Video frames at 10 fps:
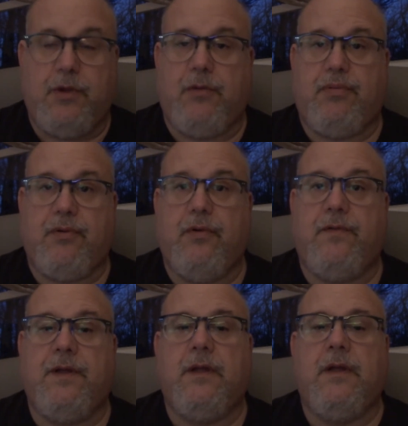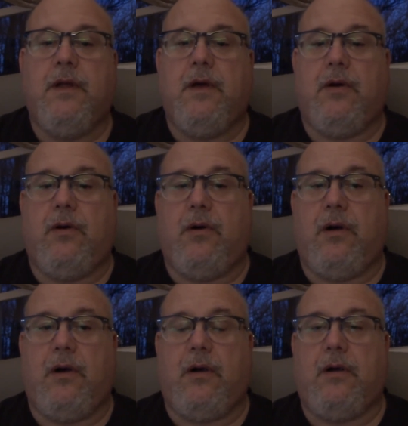approved,
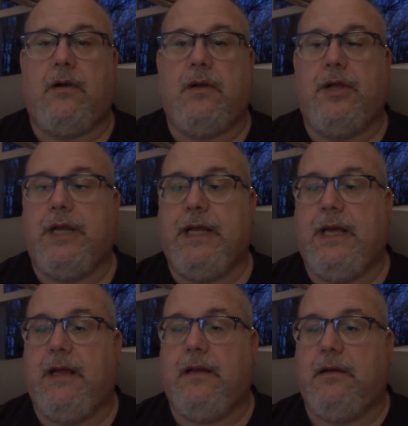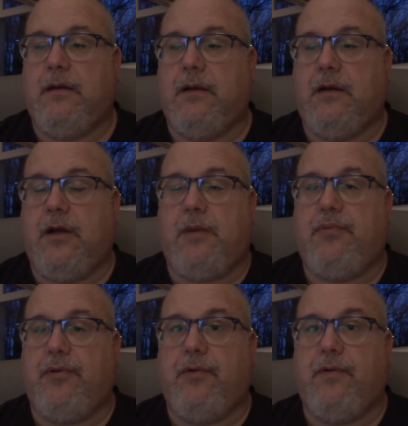or you're going to get not
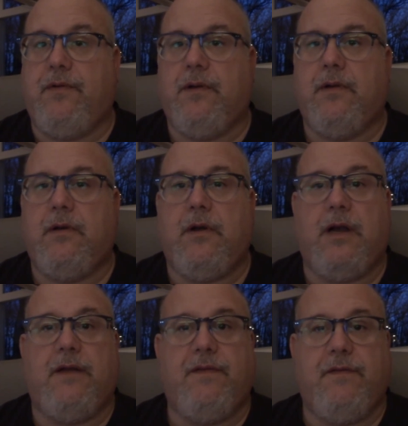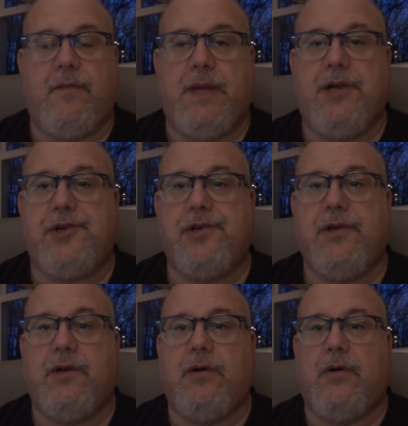approved, not enough
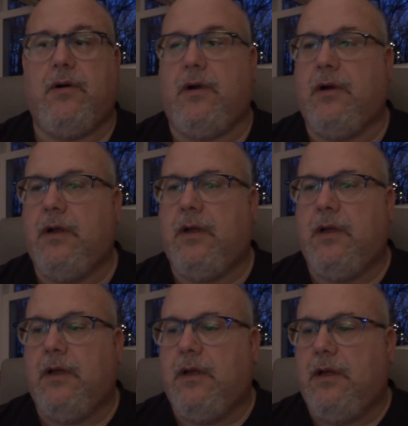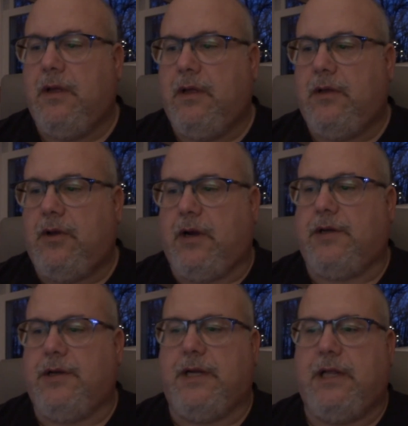information, or
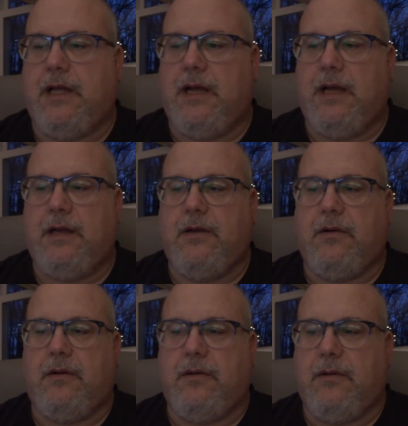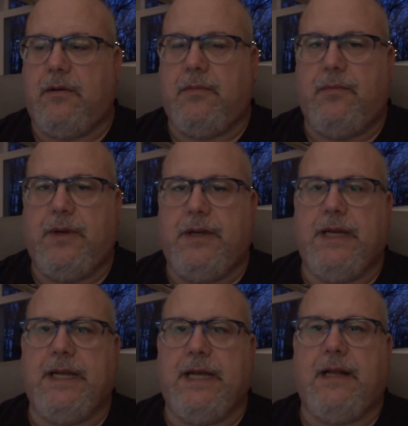doctor declined, or we
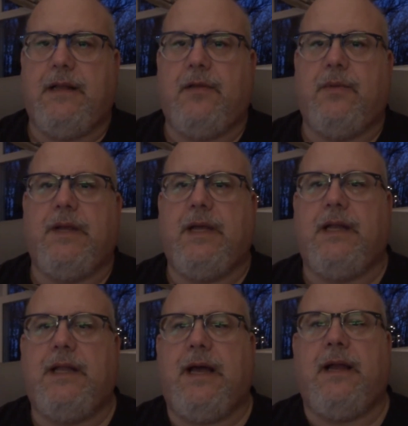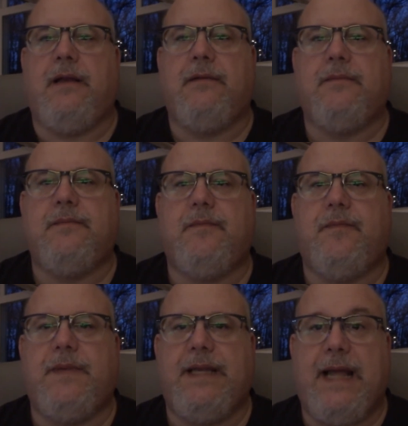didn't get this, we didn't get that.
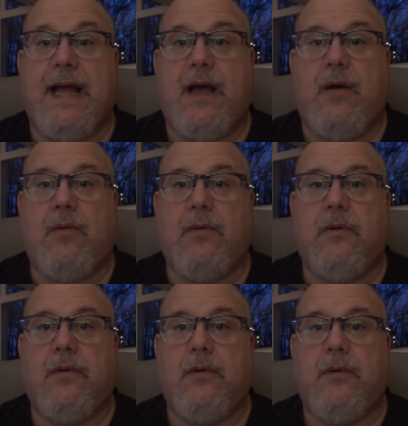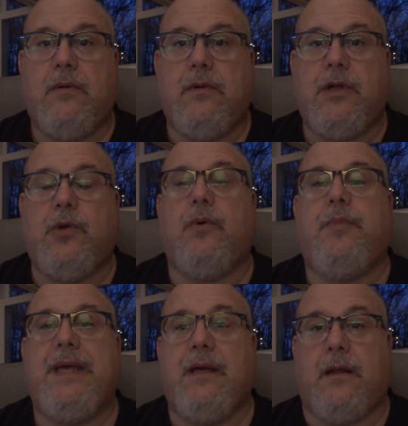Now you
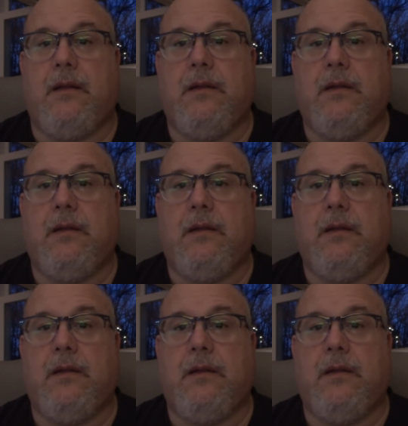appeal,